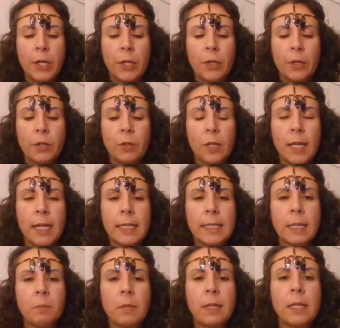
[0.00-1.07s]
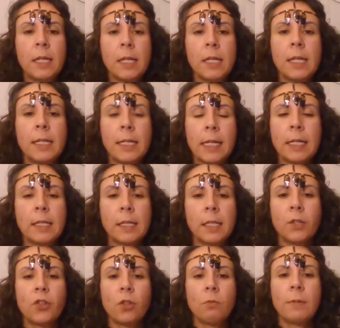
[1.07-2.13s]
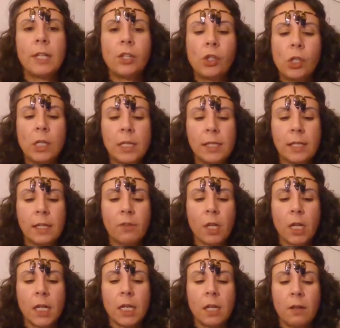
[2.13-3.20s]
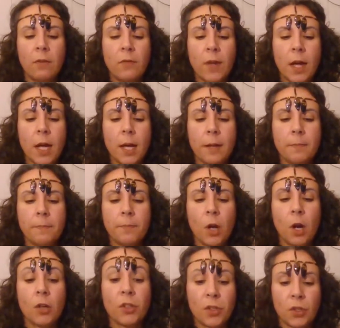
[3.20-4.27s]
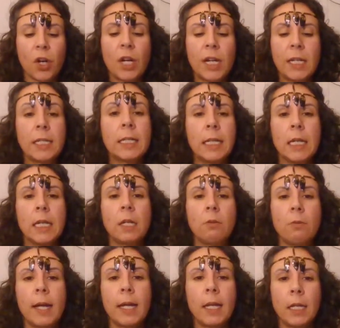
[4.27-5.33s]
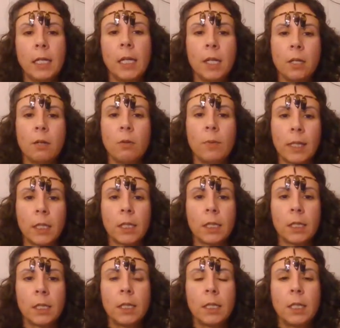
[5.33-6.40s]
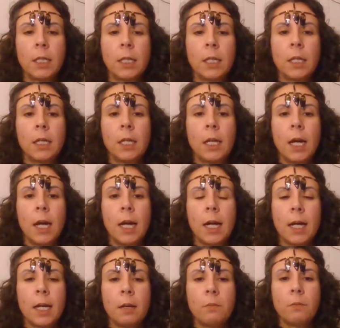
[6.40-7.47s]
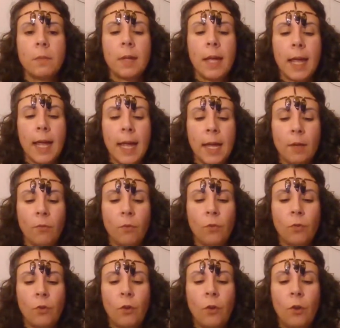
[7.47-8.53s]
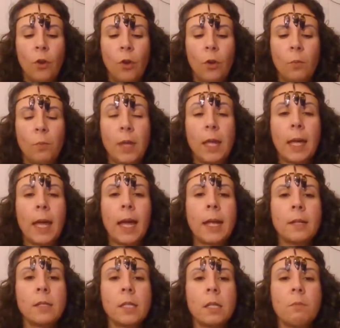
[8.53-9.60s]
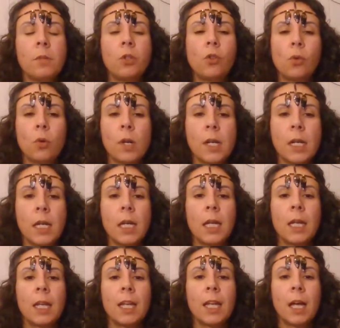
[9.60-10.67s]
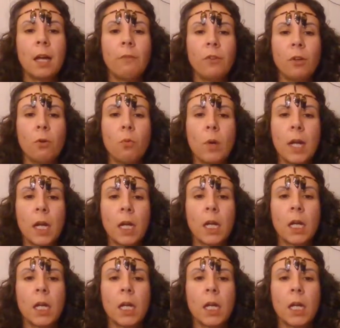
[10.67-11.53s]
they're like some of the intense situations have kind of are starting to eat away at your wick. And because the majority of your wick